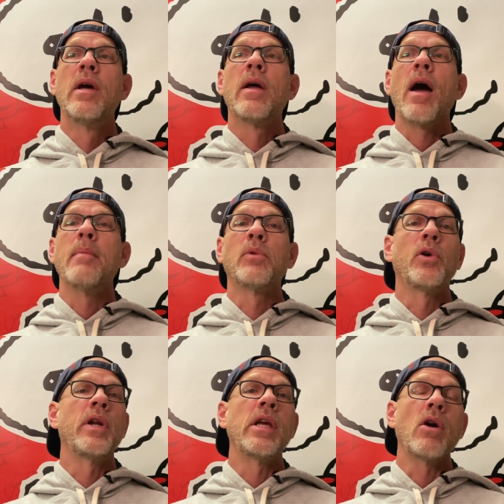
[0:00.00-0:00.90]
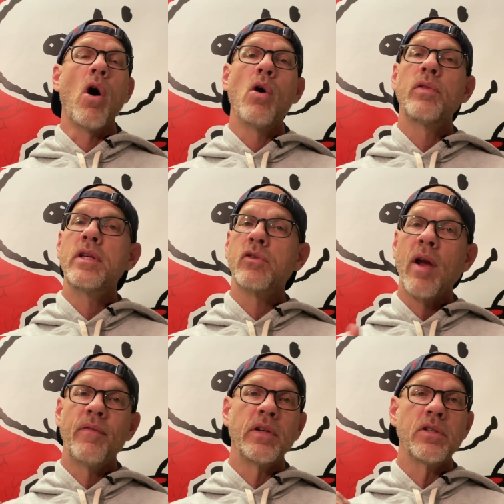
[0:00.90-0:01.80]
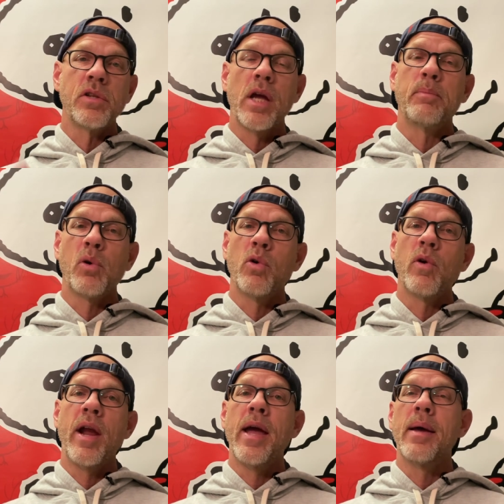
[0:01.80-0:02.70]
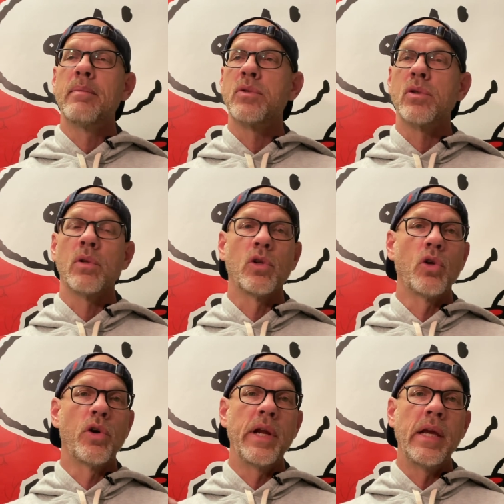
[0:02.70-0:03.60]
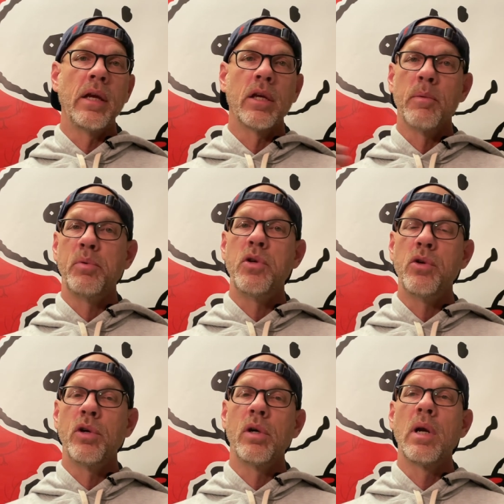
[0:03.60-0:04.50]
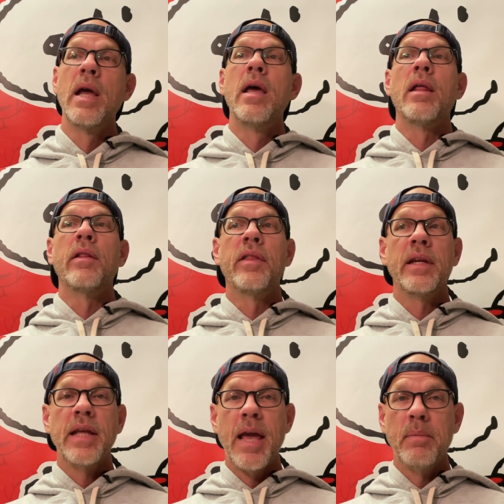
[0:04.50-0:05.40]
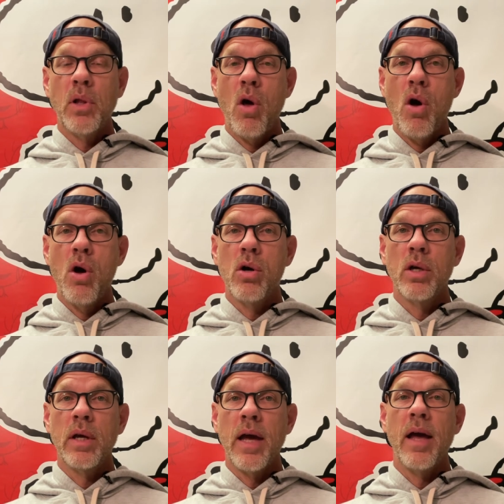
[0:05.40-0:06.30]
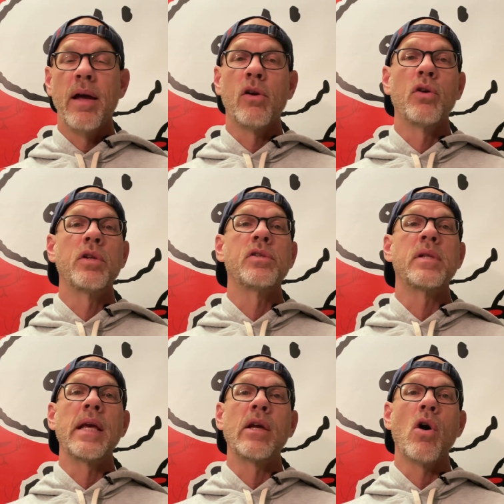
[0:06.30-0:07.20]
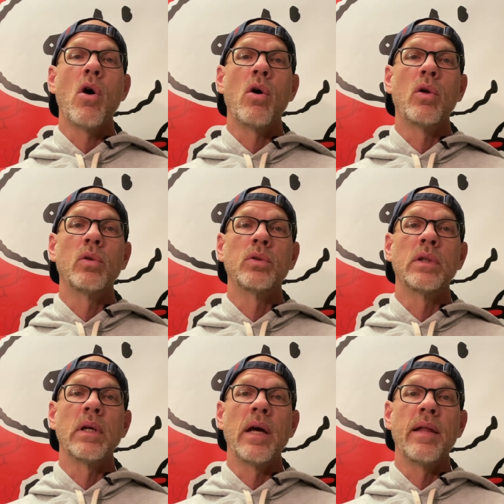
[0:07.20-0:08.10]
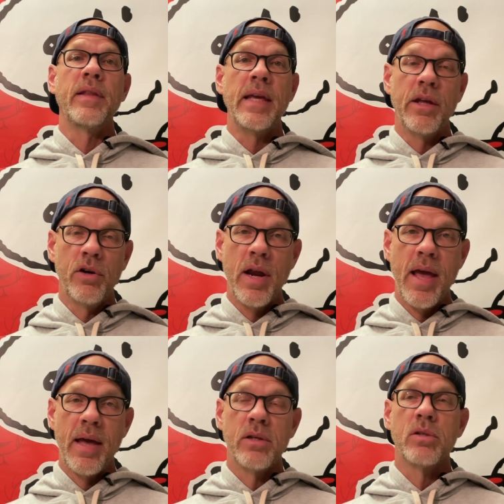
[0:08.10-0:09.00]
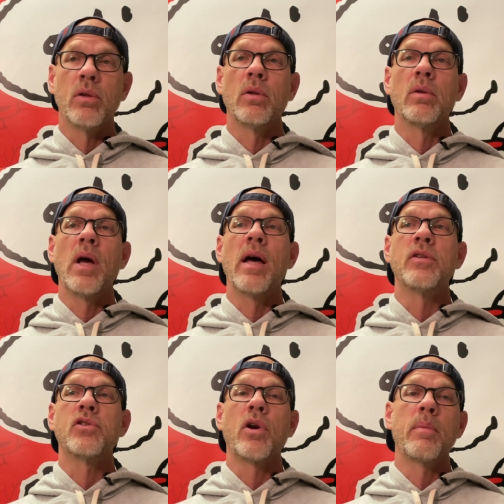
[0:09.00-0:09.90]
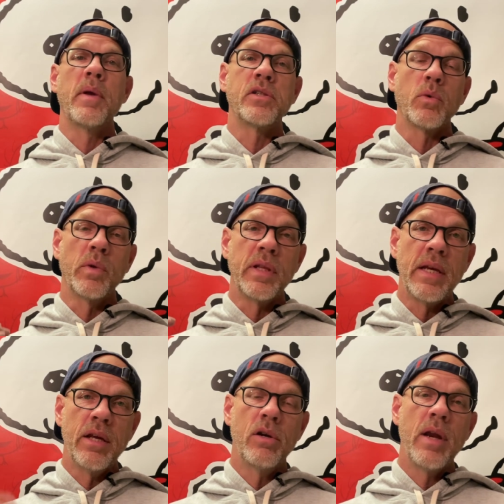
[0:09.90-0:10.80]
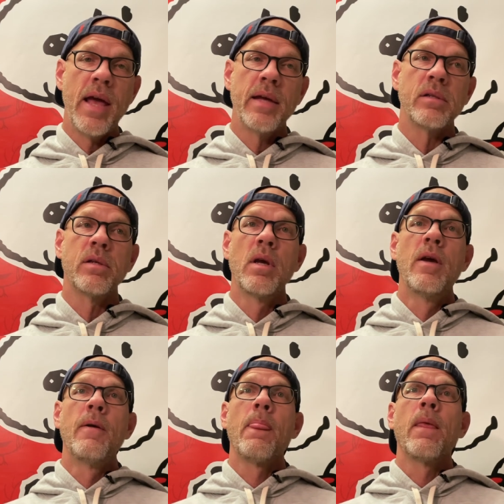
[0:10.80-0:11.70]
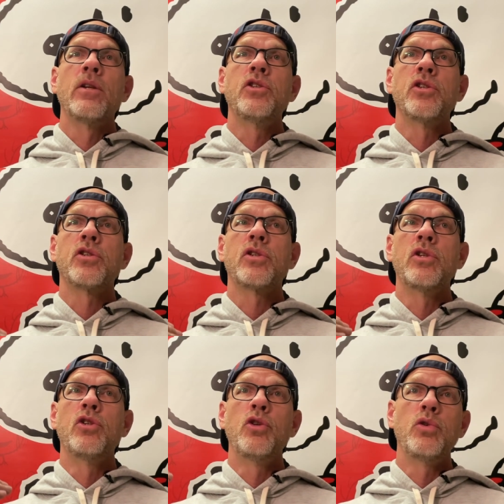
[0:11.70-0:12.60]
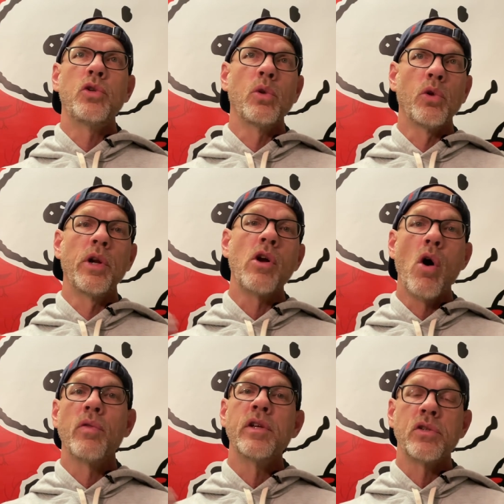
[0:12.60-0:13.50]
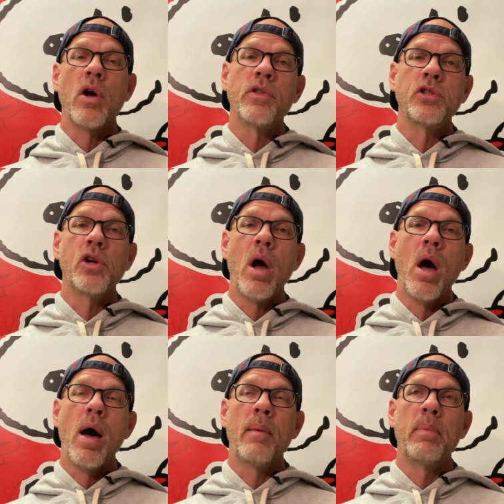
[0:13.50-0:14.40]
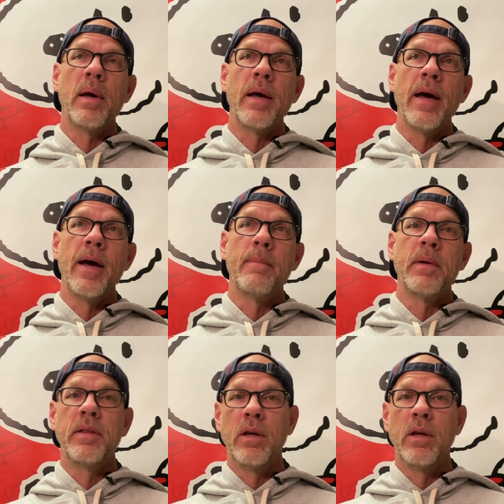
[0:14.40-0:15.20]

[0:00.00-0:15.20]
I'm learning all these graphic design programs, learning computer. Then came along, uh, heard this thing called uh, the internet, uh, started messing with the internet, just due to learning all this on the job um, and then